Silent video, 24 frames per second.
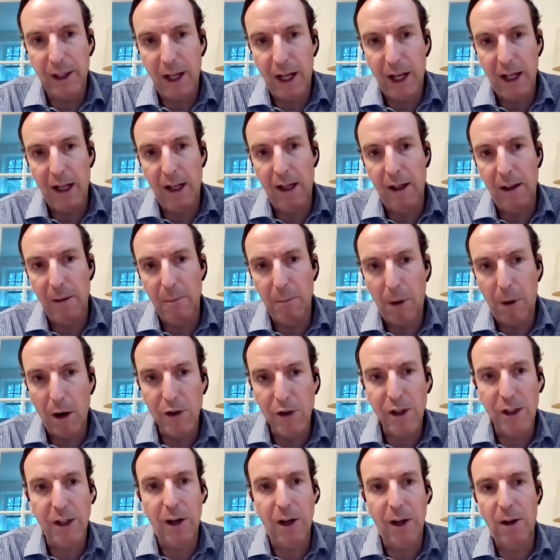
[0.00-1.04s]
are getting
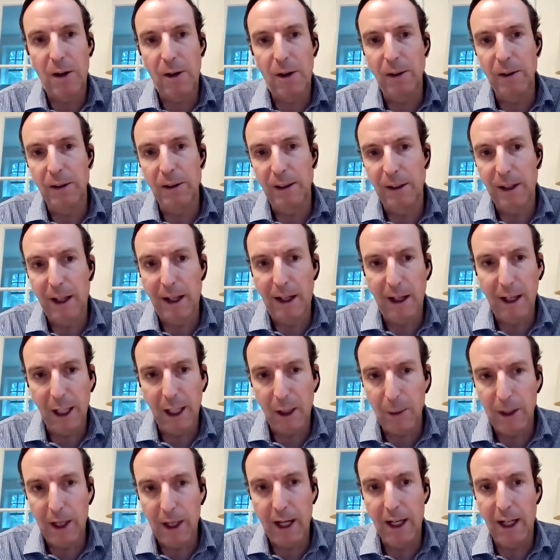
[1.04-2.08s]
margin called and, and
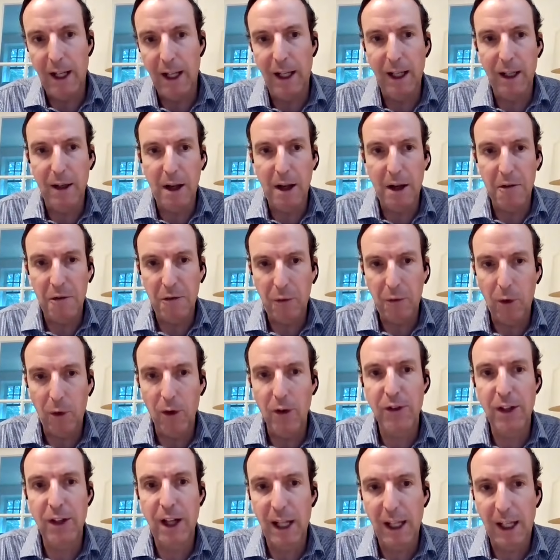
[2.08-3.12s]
liquidating and, and
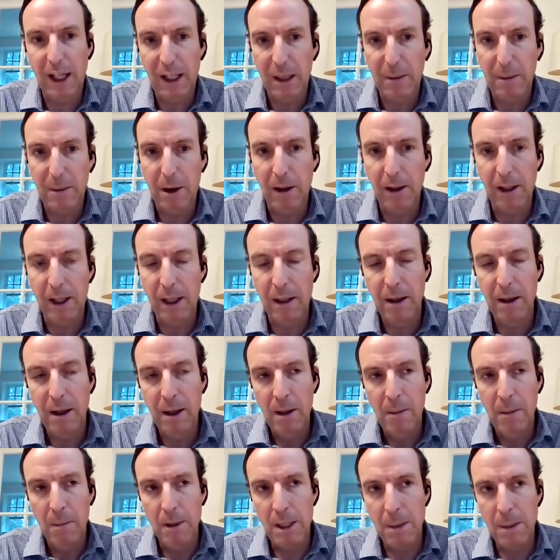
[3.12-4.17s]
forced selling in the market.
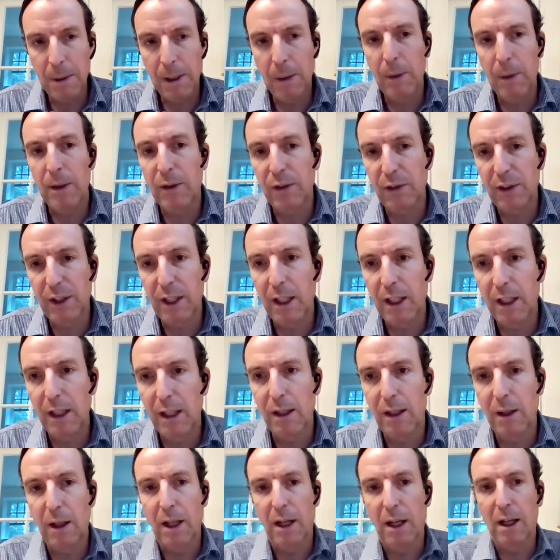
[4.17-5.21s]
But typically, what you
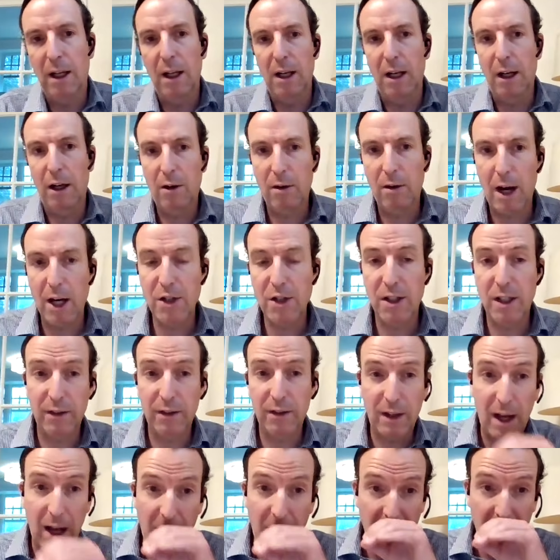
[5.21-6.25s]
see in a, in a correction
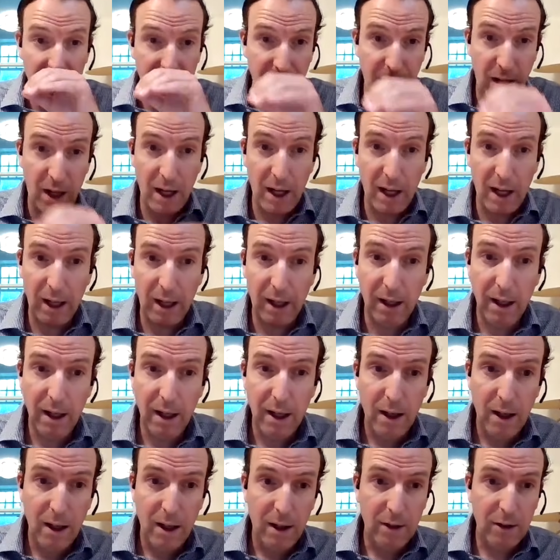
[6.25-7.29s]
is the high flying
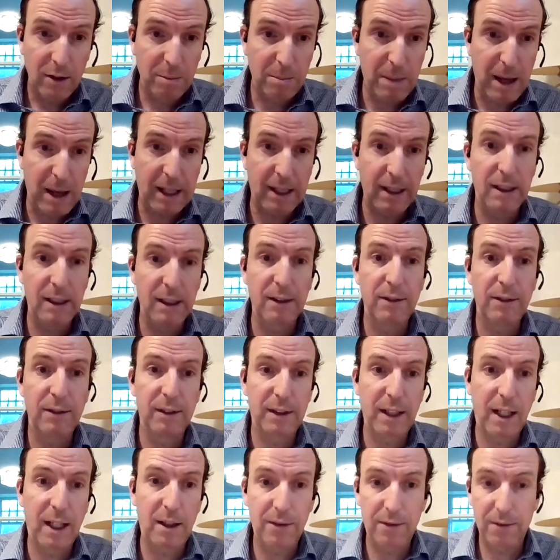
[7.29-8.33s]
speculative
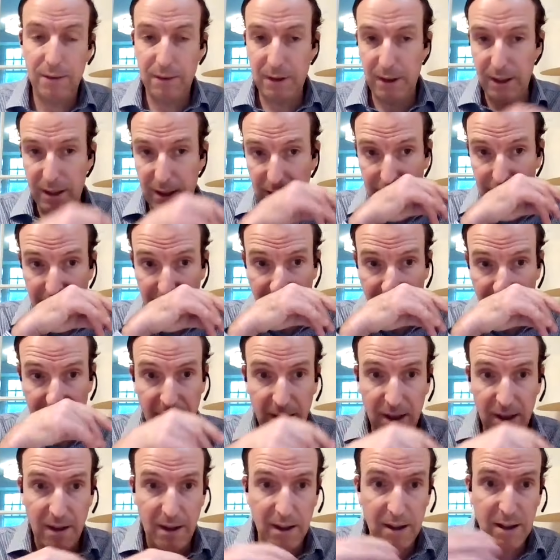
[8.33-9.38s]
stuff, the,
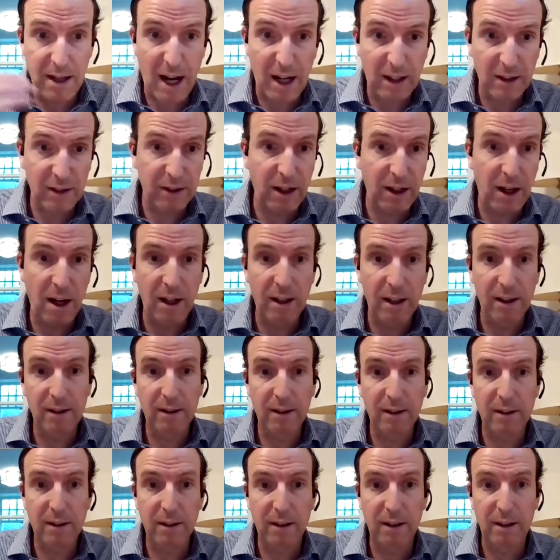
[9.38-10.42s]
the the tech
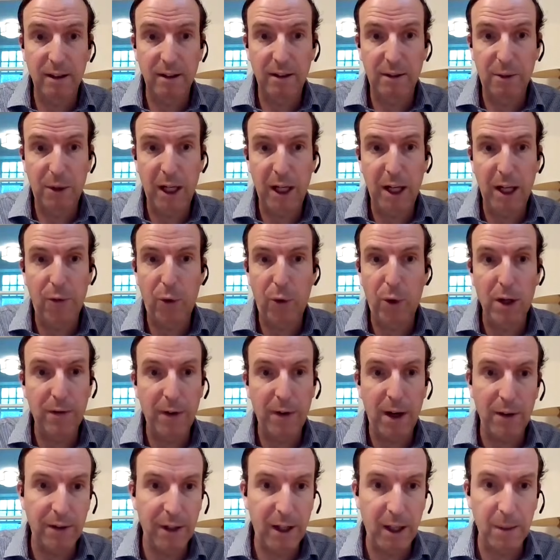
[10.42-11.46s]
stocks that's trading at
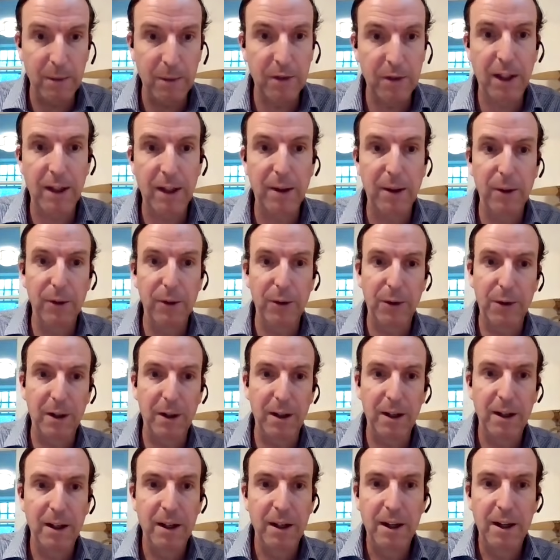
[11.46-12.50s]
45 times sales, or
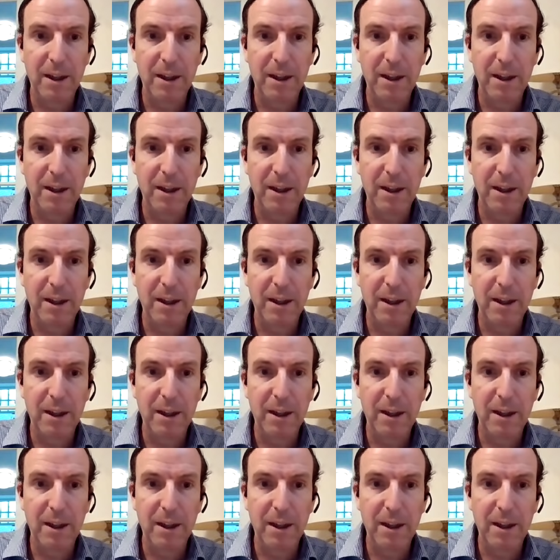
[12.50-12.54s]
the